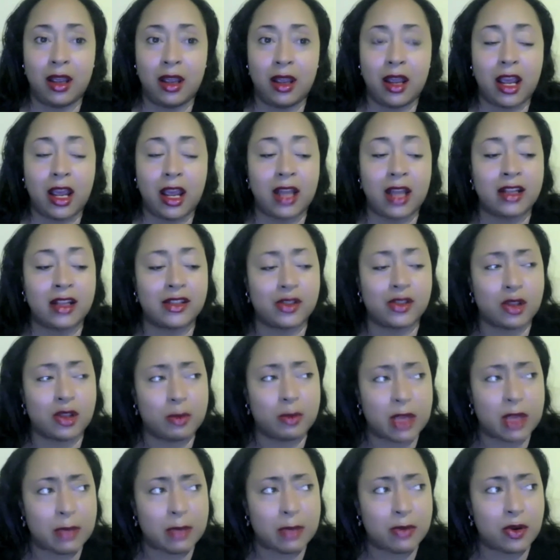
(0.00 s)
And then so the
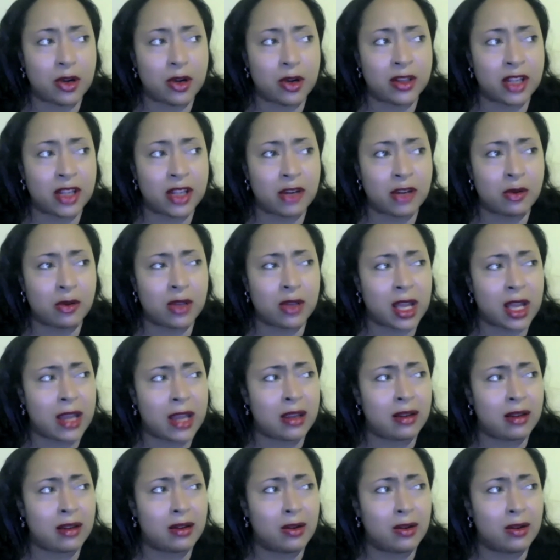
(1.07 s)
people on there were like,
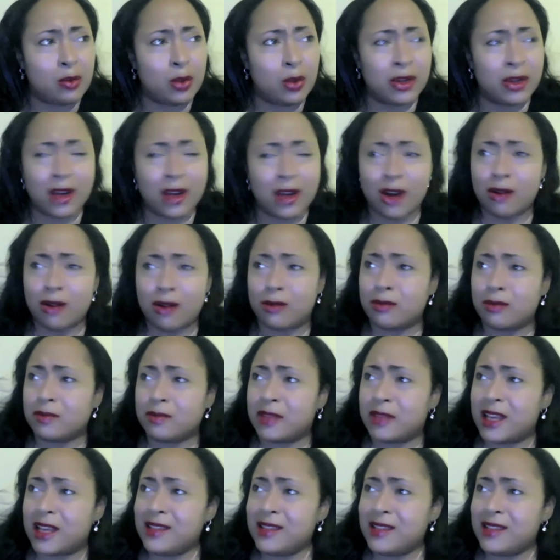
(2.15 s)
well, no,
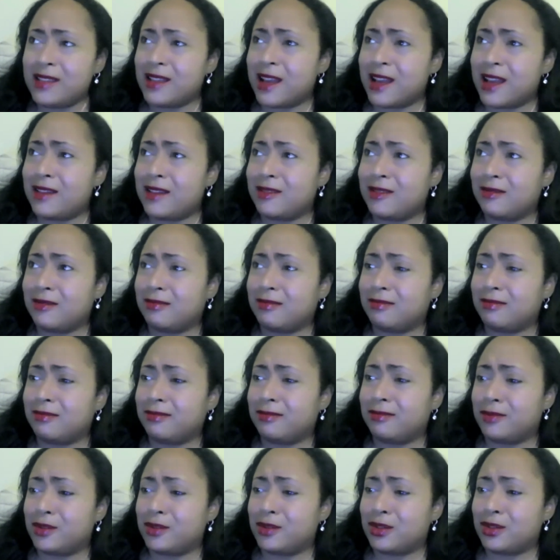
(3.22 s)
that's like
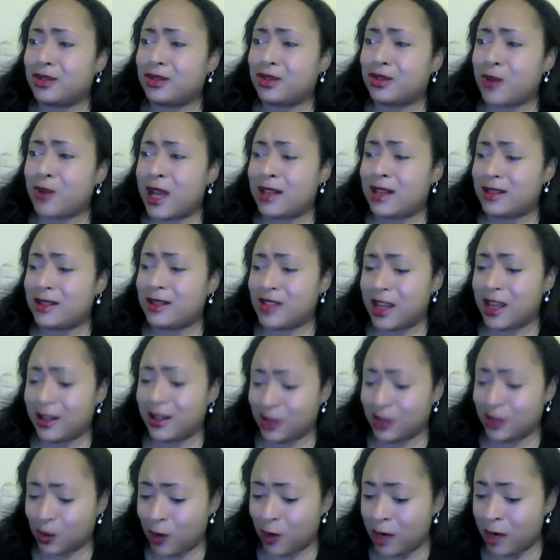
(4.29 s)
trying to take a
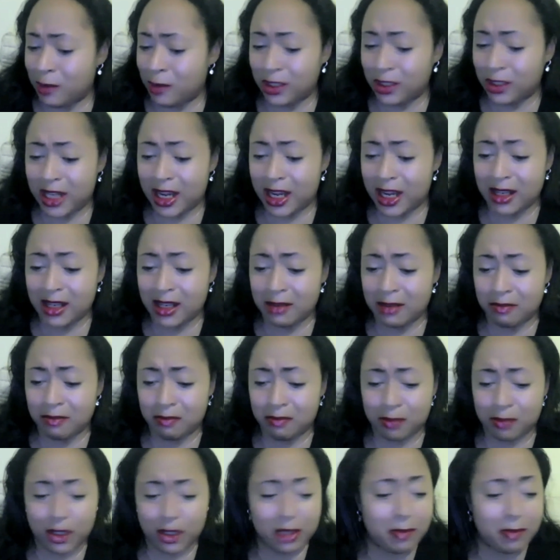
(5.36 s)
scrambled egg and
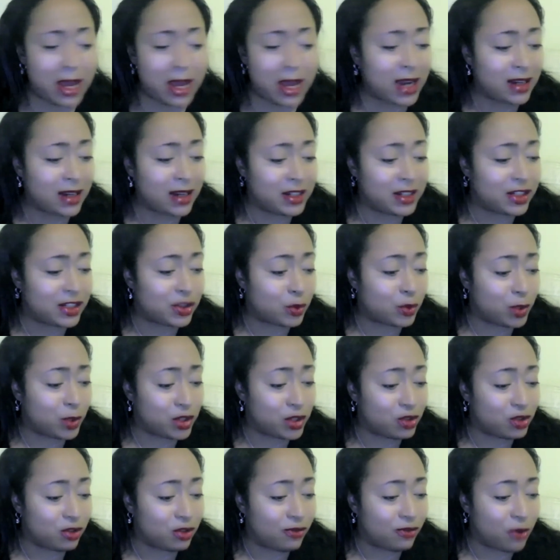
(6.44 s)
put it back in its
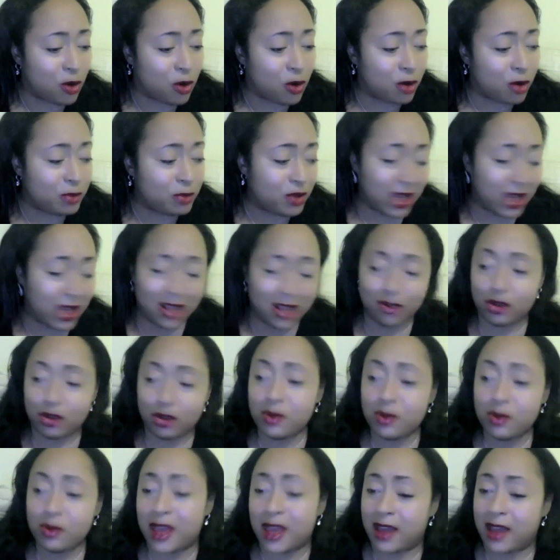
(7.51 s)
original form. You can't do
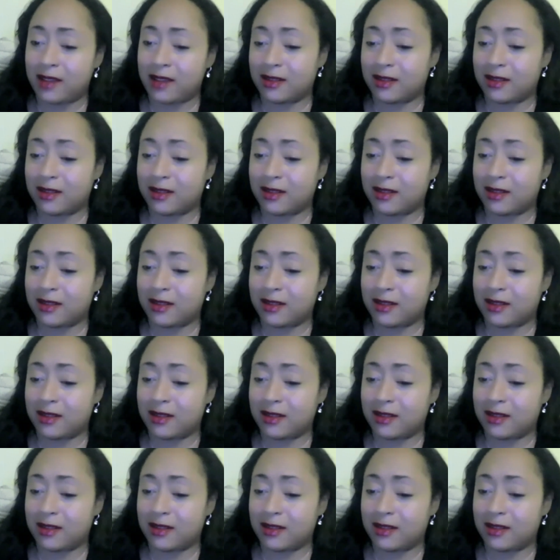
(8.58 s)
that.